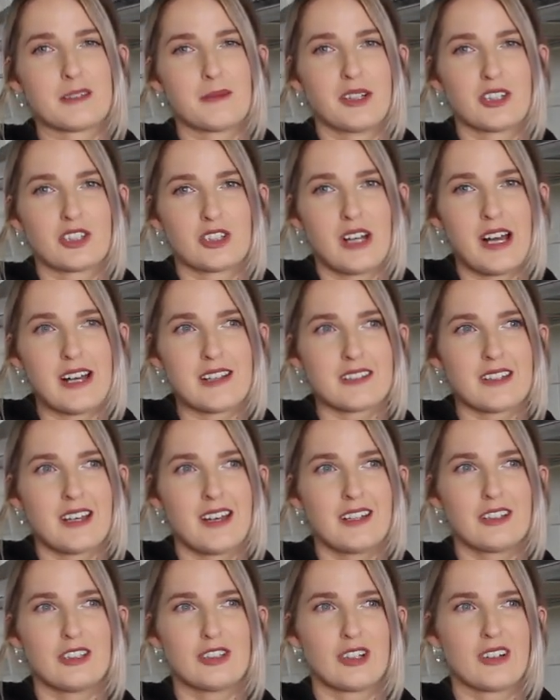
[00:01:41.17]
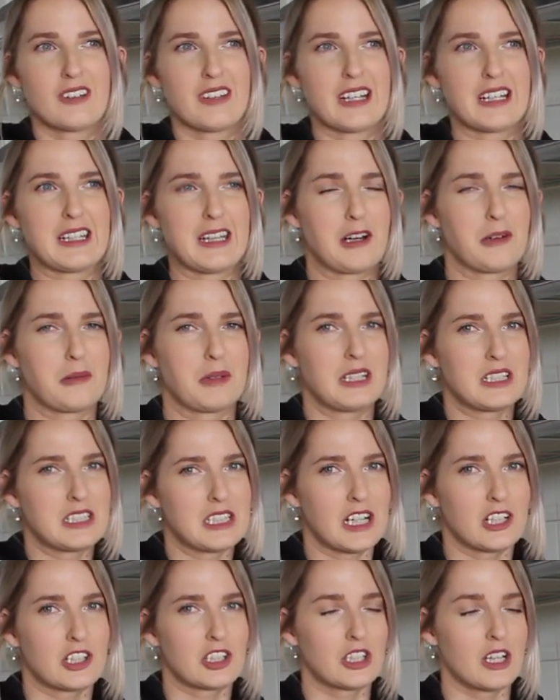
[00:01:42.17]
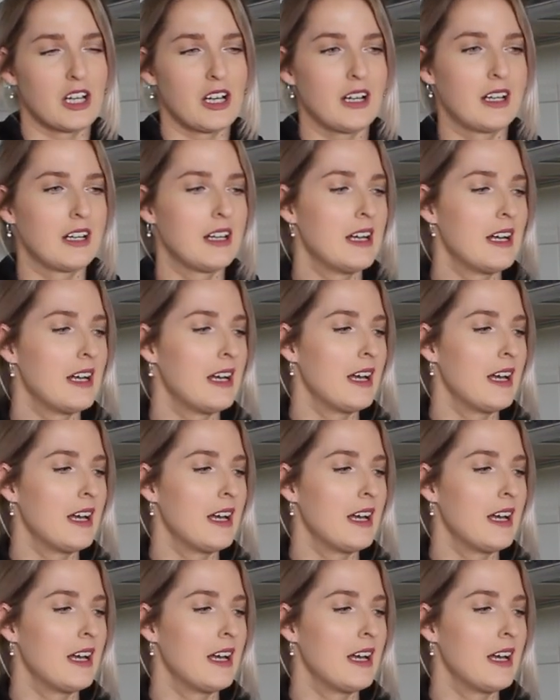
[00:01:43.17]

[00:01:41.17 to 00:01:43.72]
it's much nicer. You don't like get a weird texture.